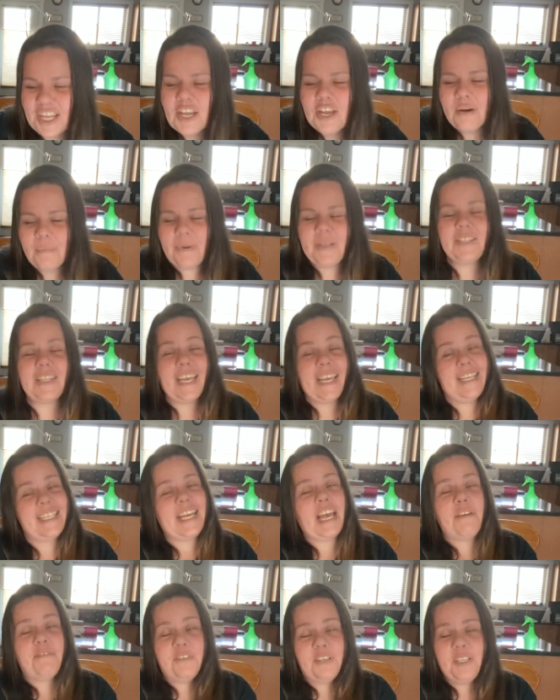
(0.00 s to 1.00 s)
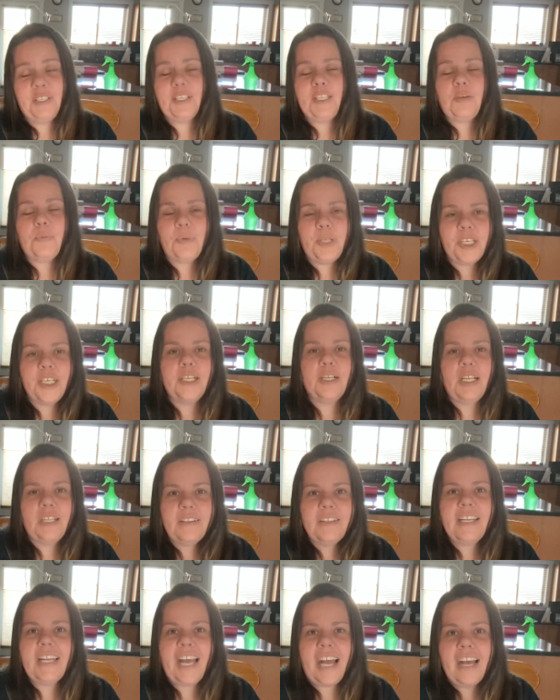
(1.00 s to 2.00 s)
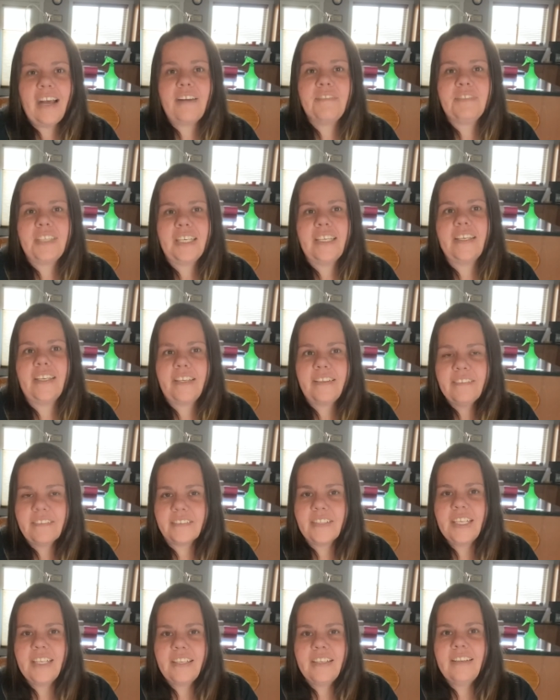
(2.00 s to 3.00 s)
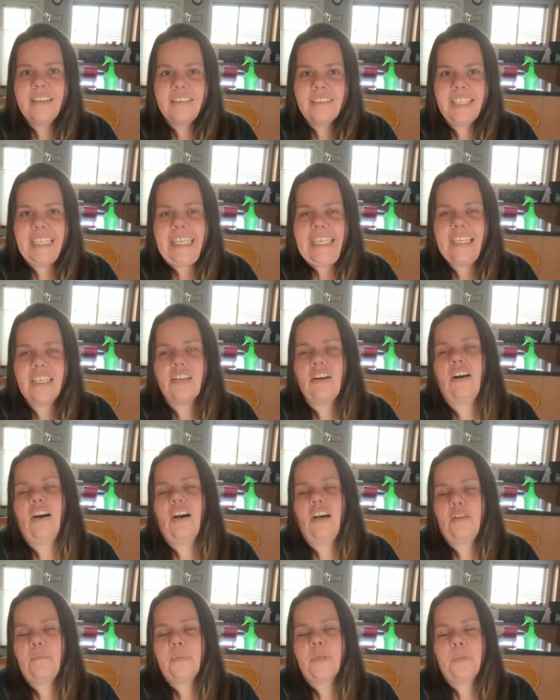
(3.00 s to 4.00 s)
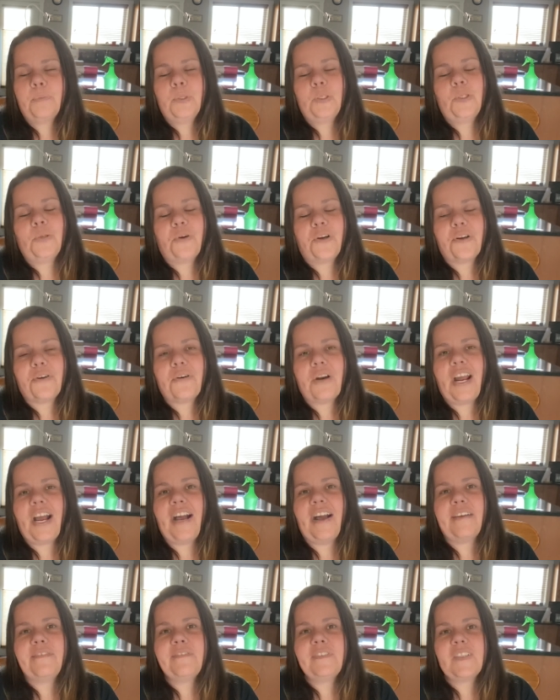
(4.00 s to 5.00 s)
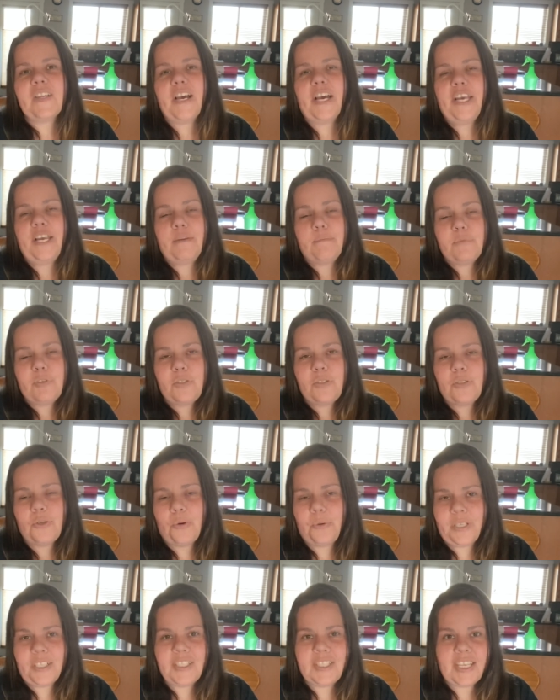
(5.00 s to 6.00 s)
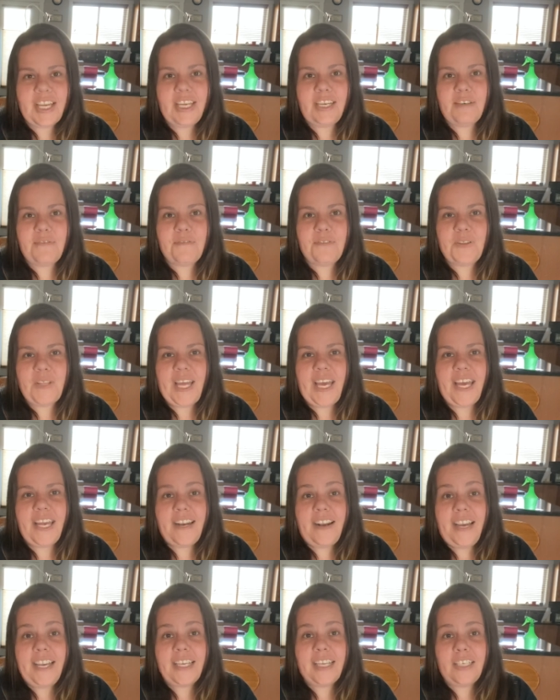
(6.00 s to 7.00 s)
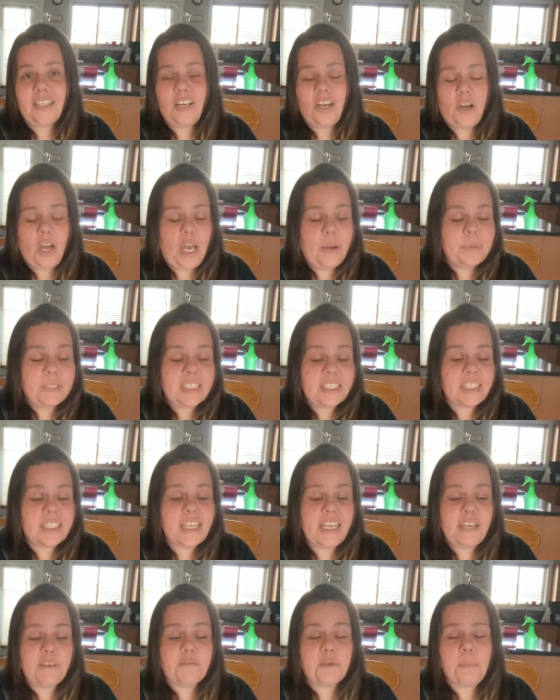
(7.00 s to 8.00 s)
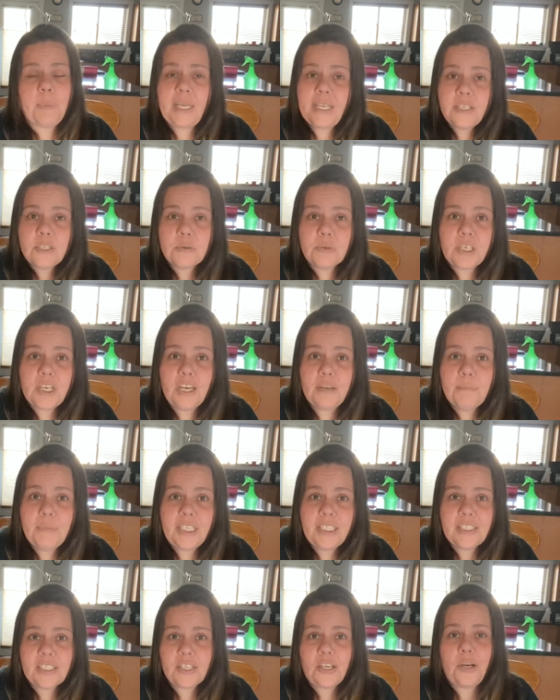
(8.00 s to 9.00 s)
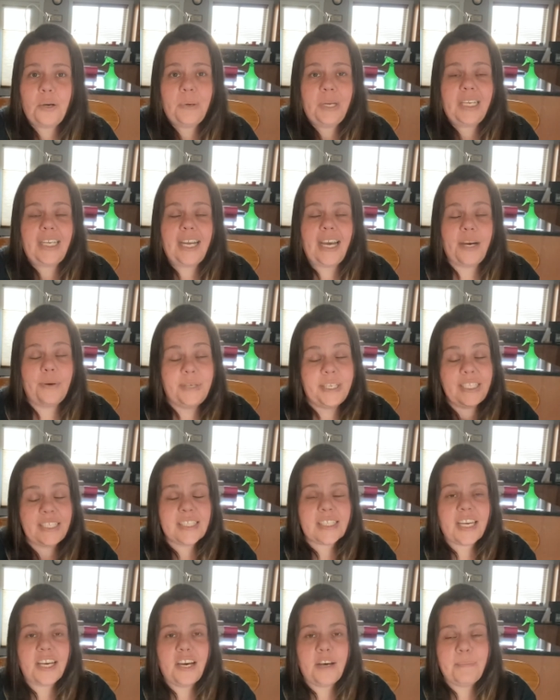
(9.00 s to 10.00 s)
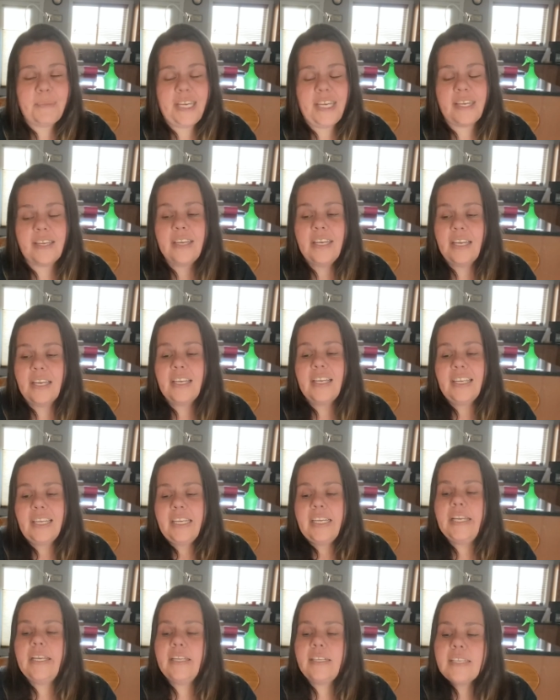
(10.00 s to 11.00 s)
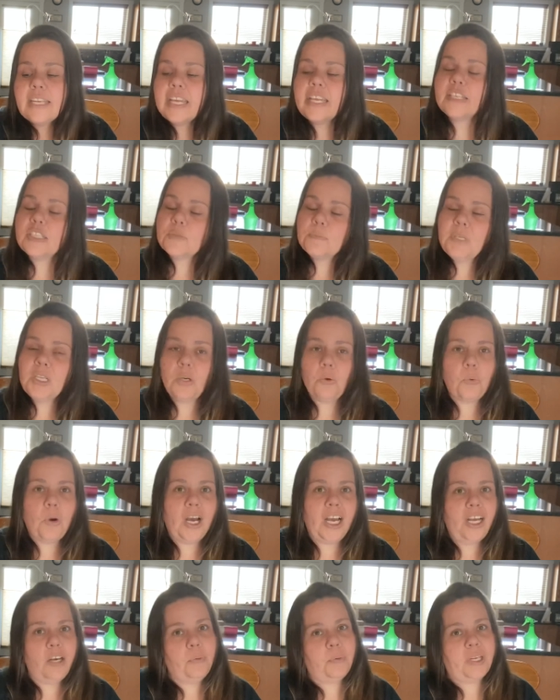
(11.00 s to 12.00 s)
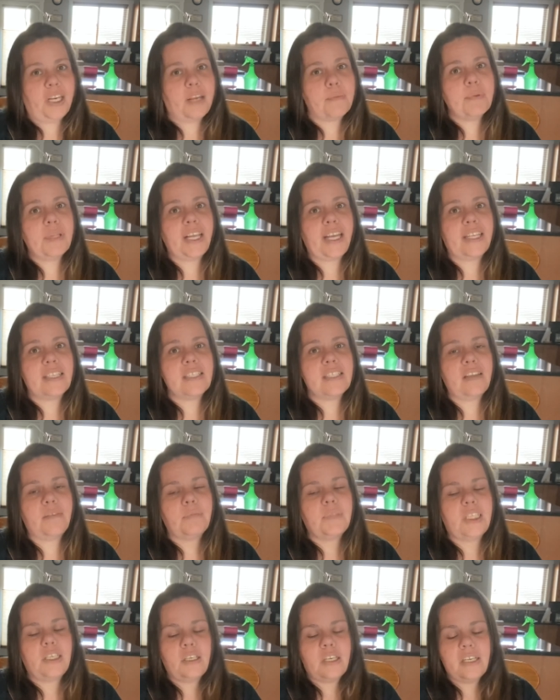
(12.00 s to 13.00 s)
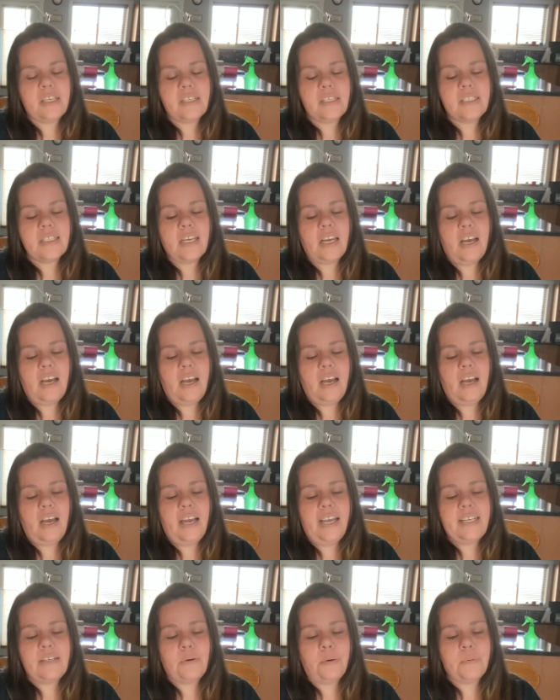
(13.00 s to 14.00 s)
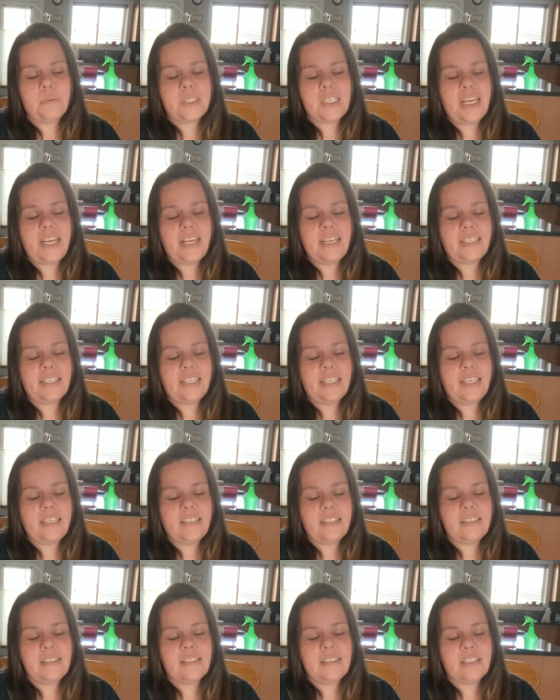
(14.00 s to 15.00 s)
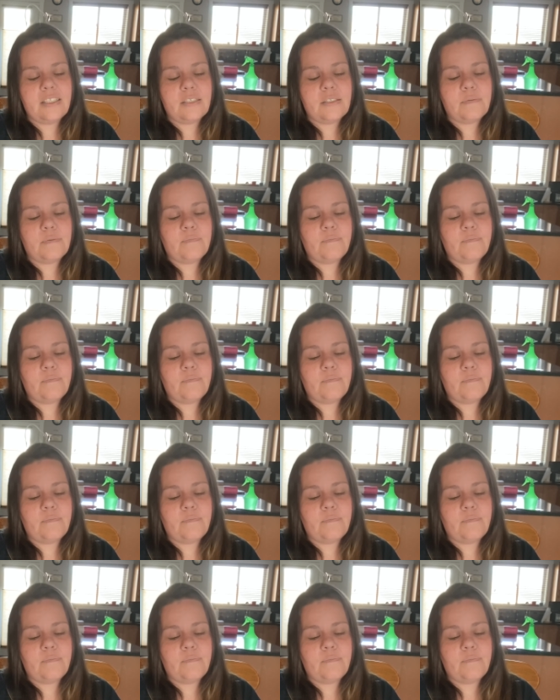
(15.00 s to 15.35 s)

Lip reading: But they definitely will have the lead on Purple Door Crafts. I am so excited for that. I was excited for Patreon months ago, and now it's coming. It takes me a while when I plan something because I don't take things just